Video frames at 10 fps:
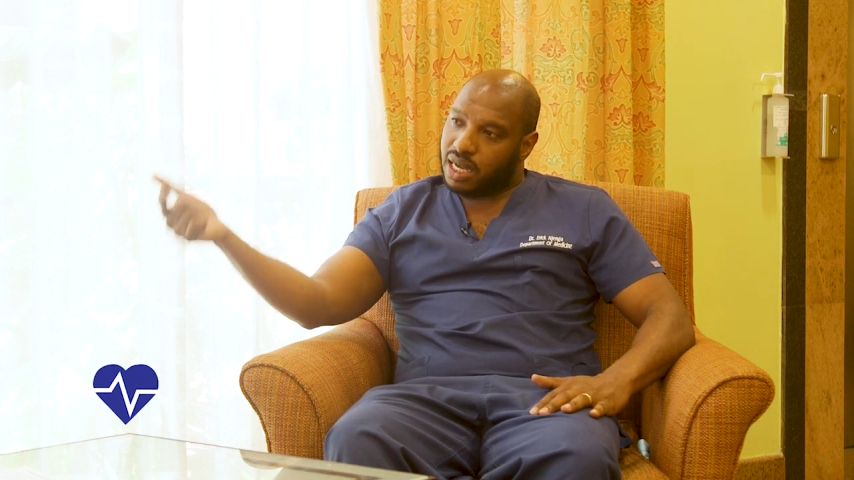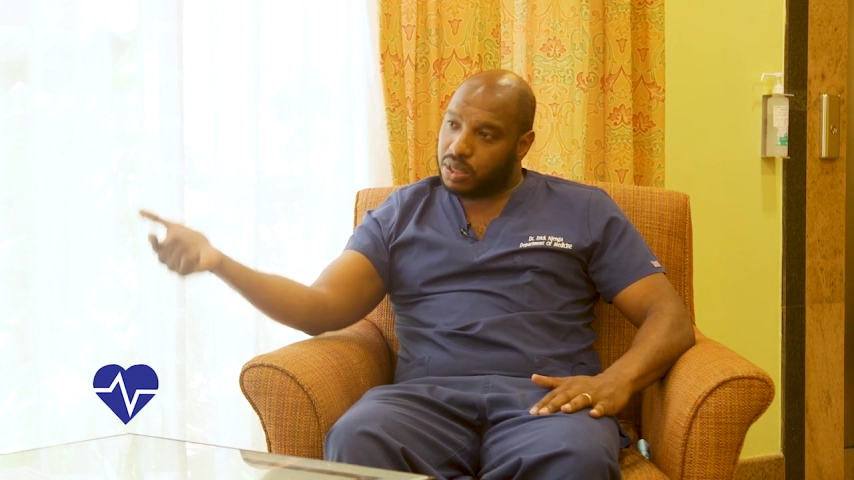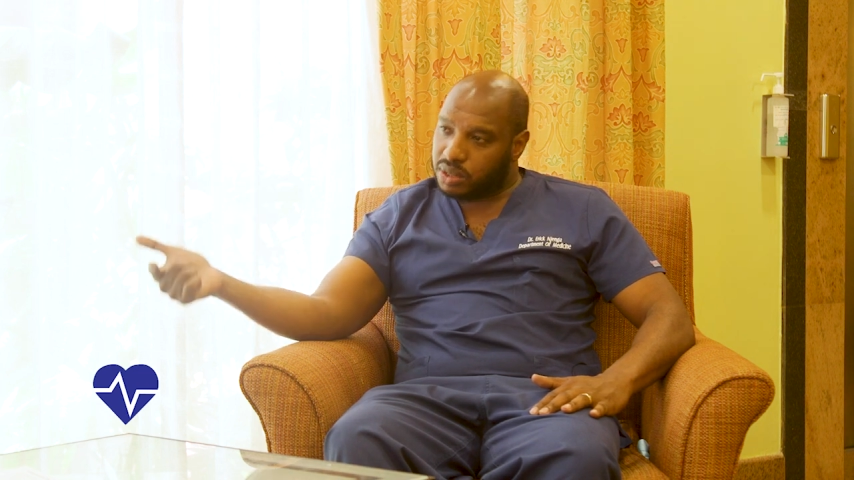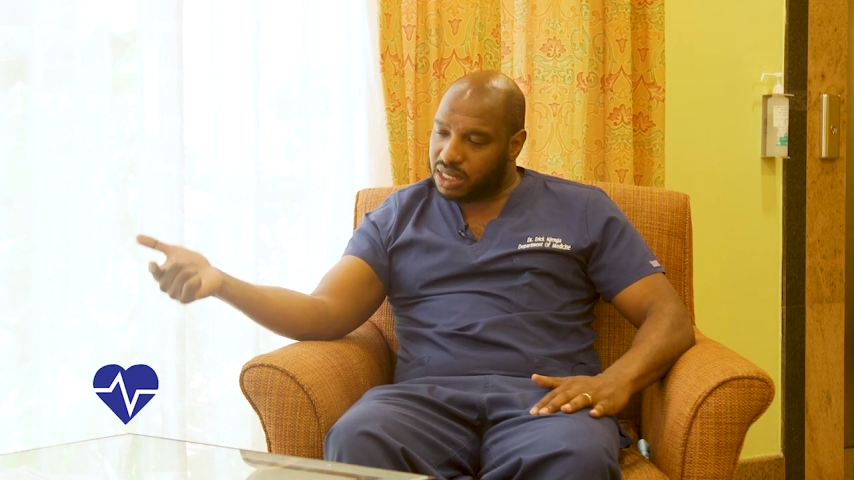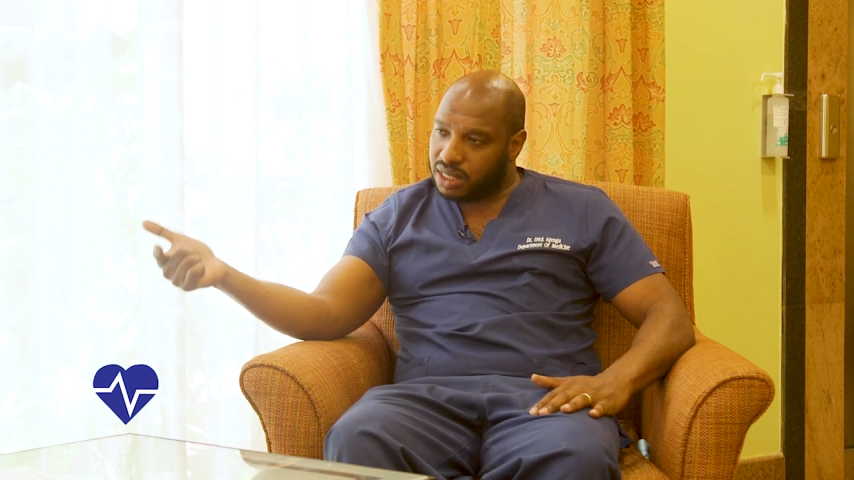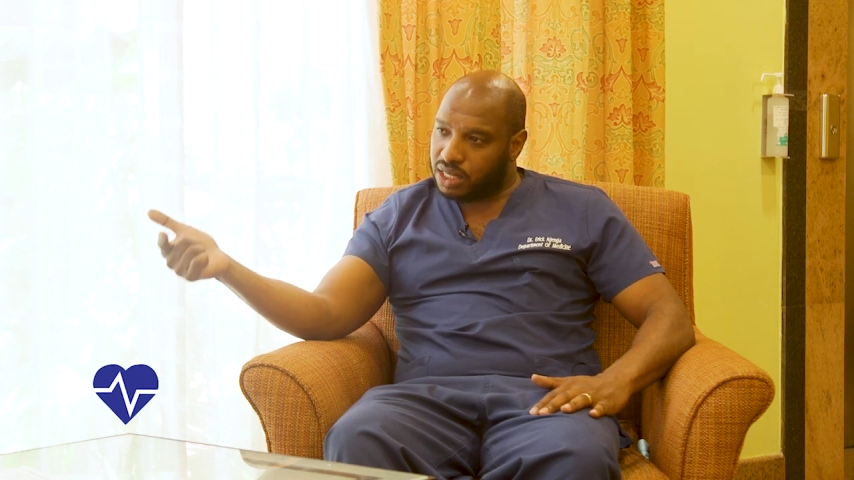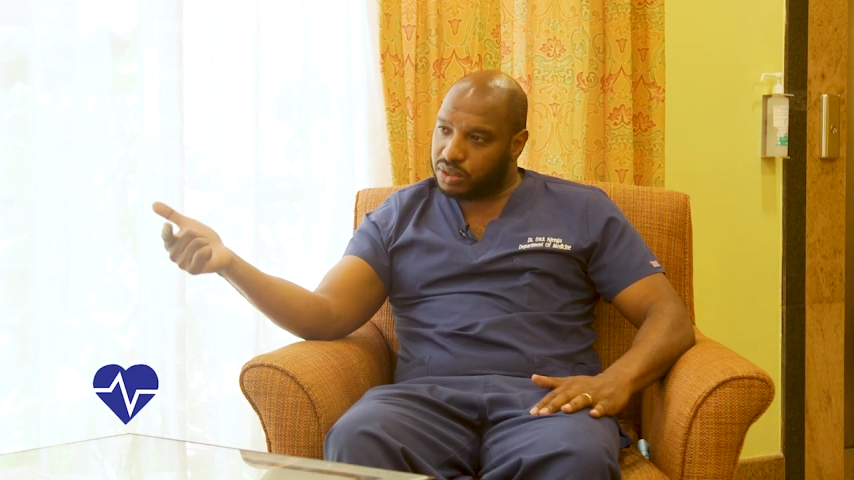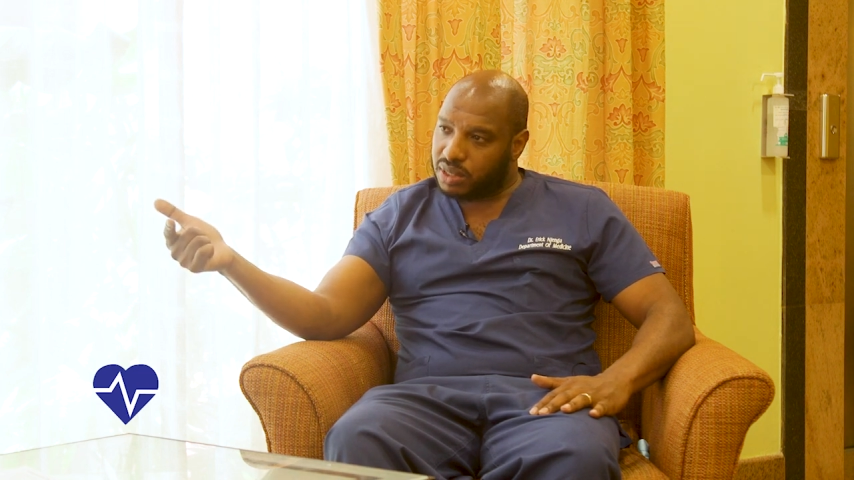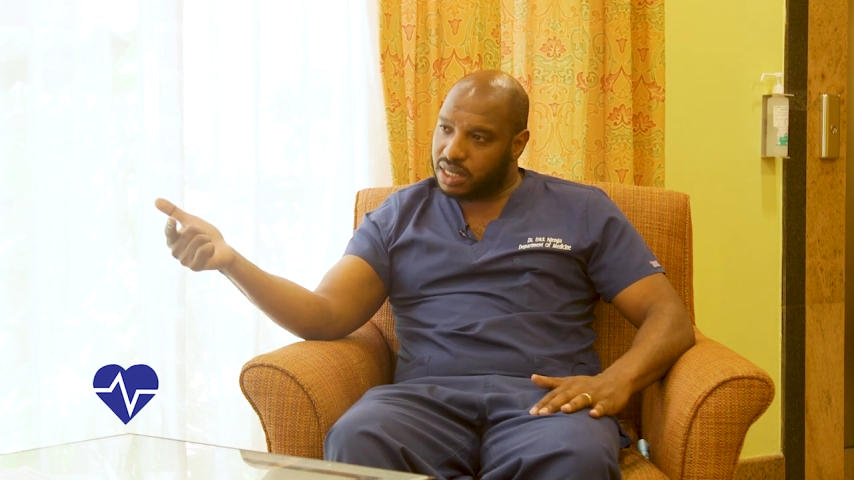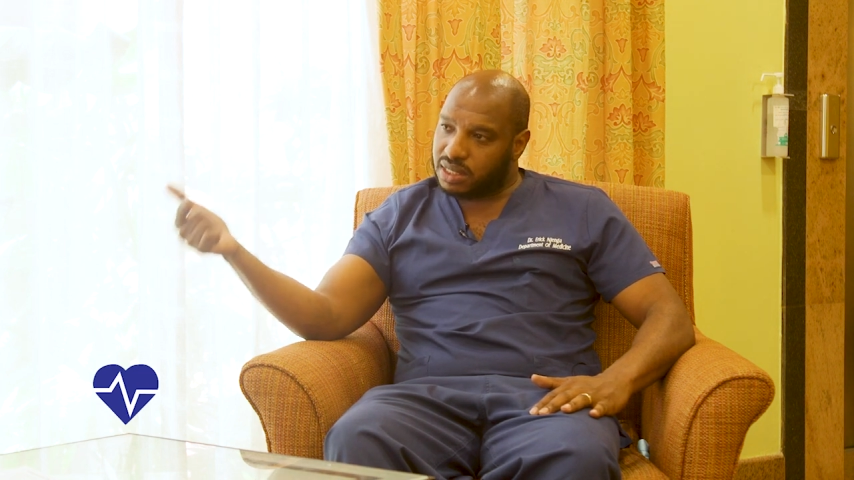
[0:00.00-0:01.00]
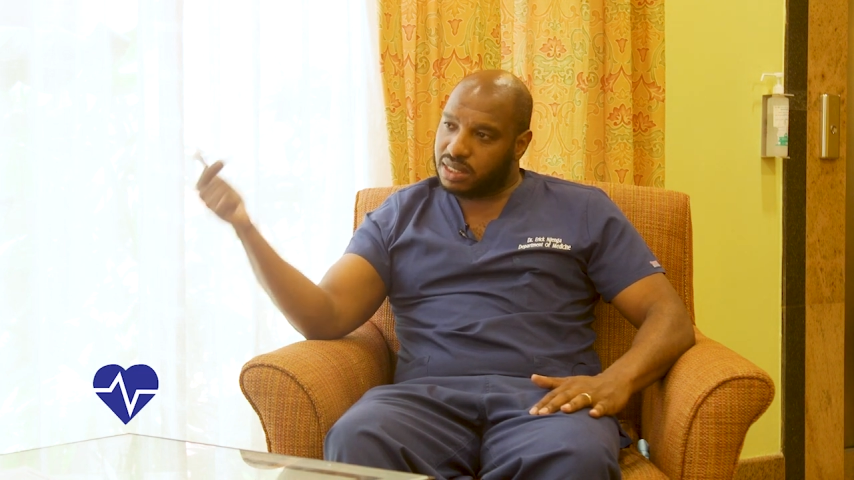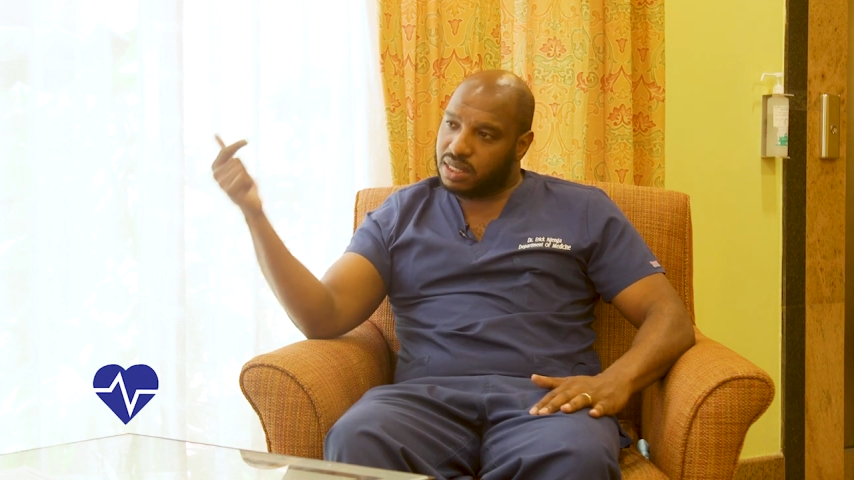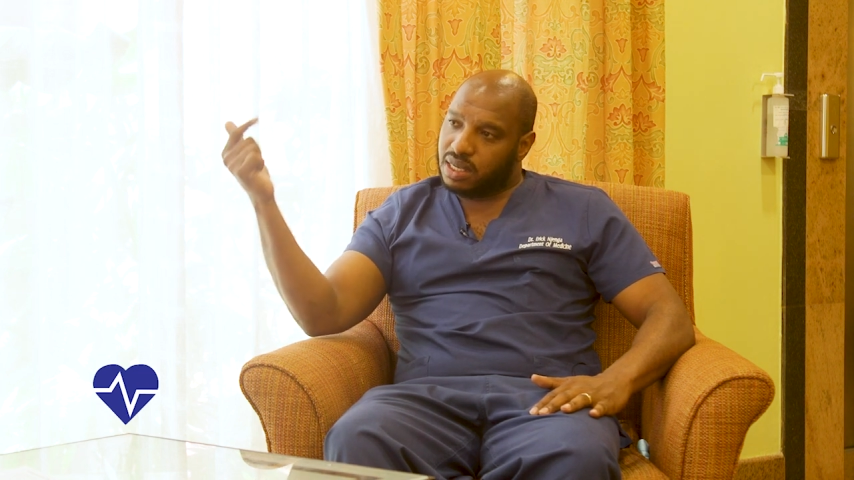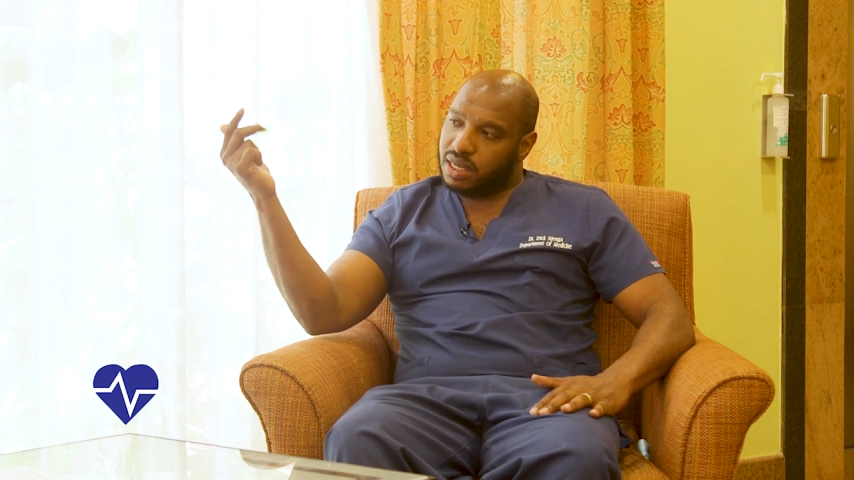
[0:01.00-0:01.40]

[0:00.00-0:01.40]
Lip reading: how to check their sugars,